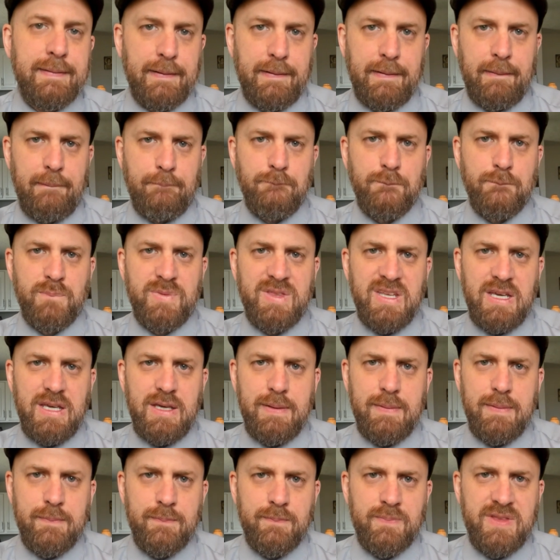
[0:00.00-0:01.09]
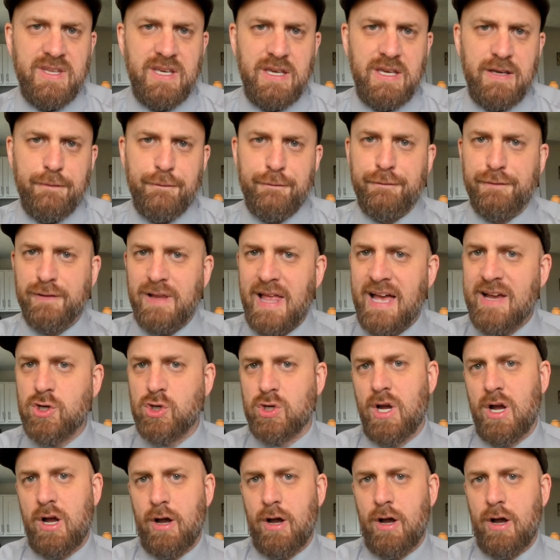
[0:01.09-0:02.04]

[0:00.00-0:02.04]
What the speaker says: The flesh